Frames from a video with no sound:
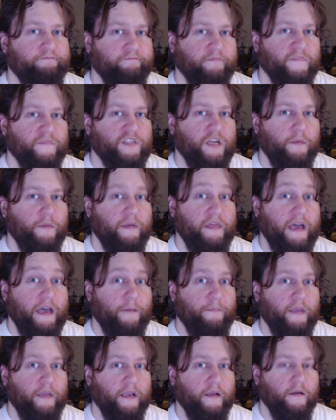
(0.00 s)
It's going to be
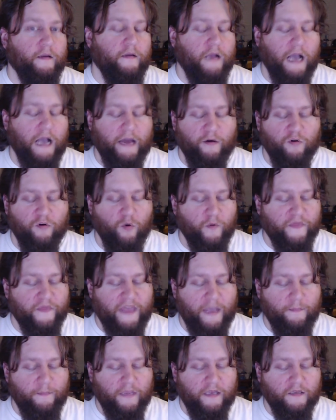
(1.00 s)
that big. I don't know what
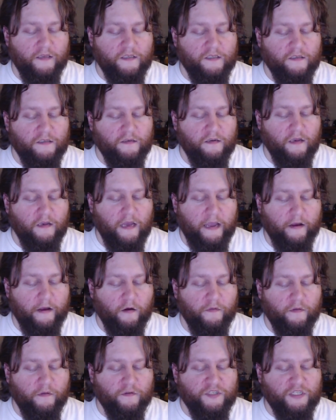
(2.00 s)
that means. I
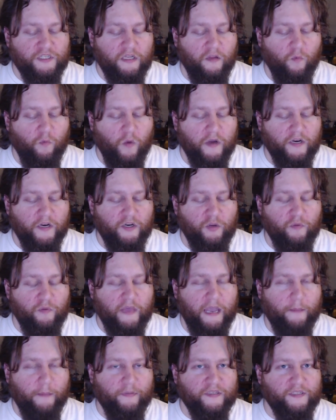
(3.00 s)
heard they're still wanting to do
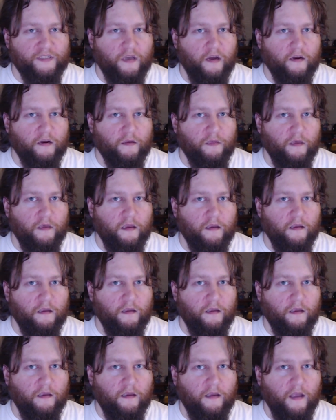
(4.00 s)
the episodic thing.
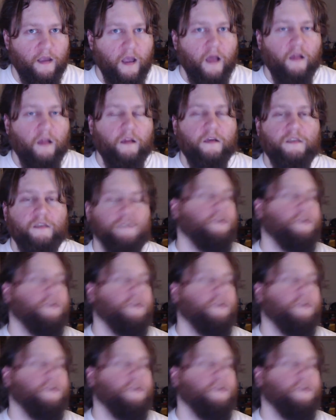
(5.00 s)
Looks